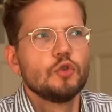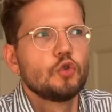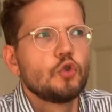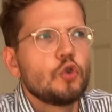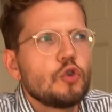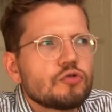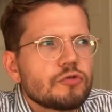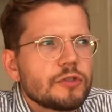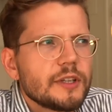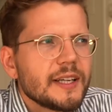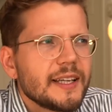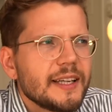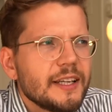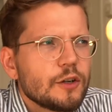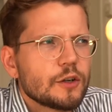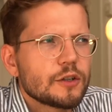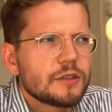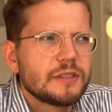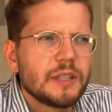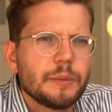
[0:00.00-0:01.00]
Not really
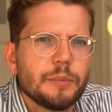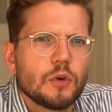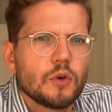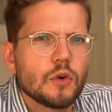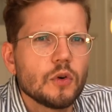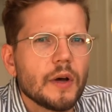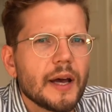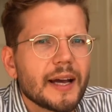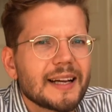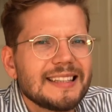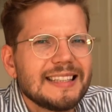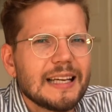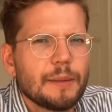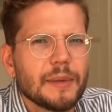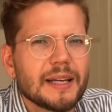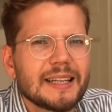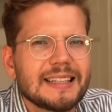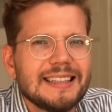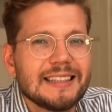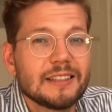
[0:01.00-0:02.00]
your typical
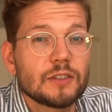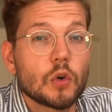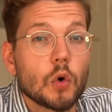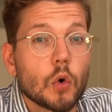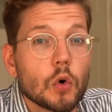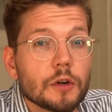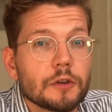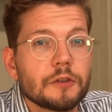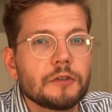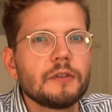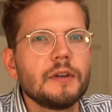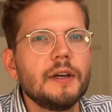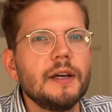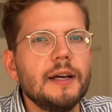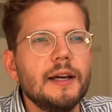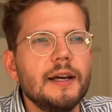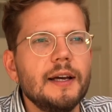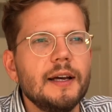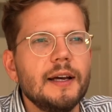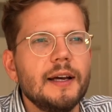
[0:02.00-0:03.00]
academic discourse.
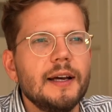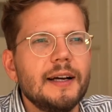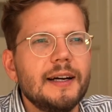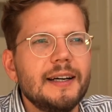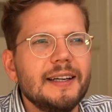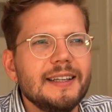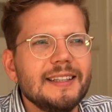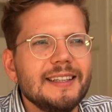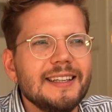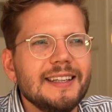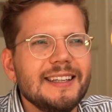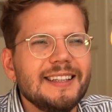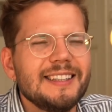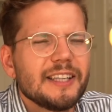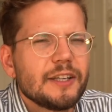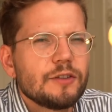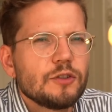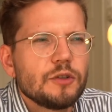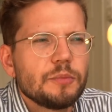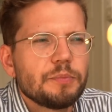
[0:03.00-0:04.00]
In
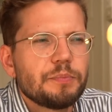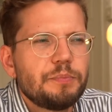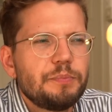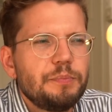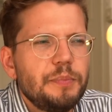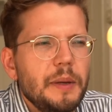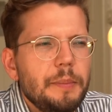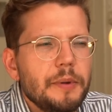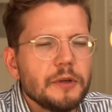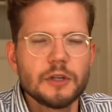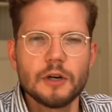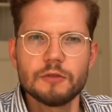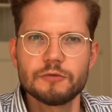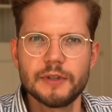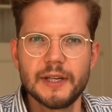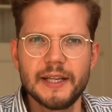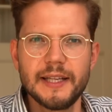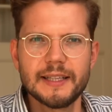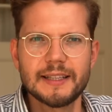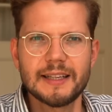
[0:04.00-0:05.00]
general, people don't
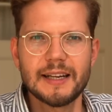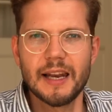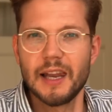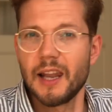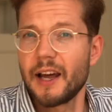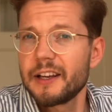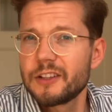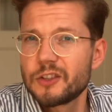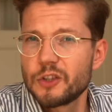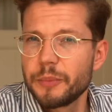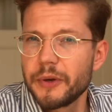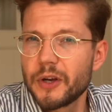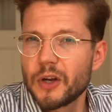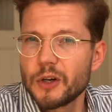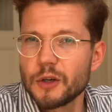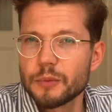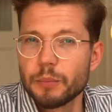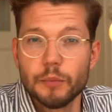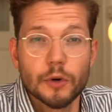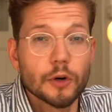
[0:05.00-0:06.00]
really like to be
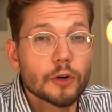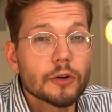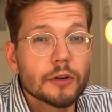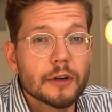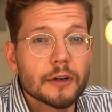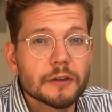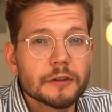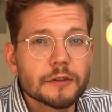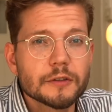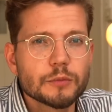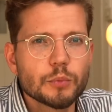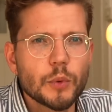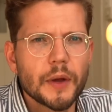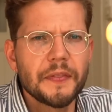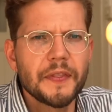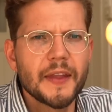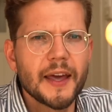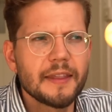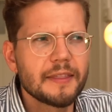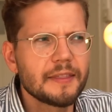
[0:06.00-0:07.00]
called murderers
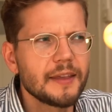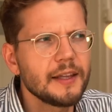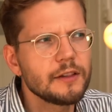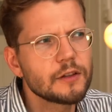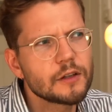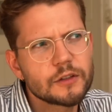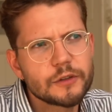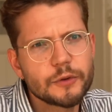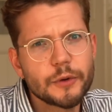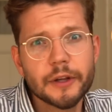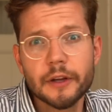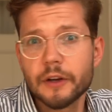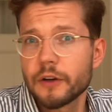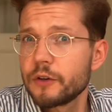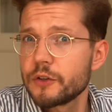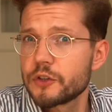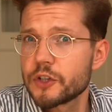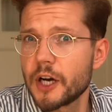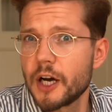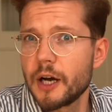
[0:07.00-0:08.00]
when they think they're doing a
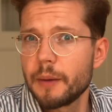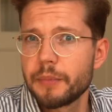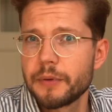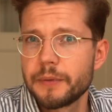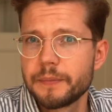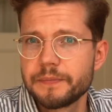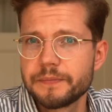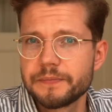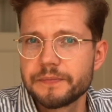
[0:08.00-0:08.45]
good job.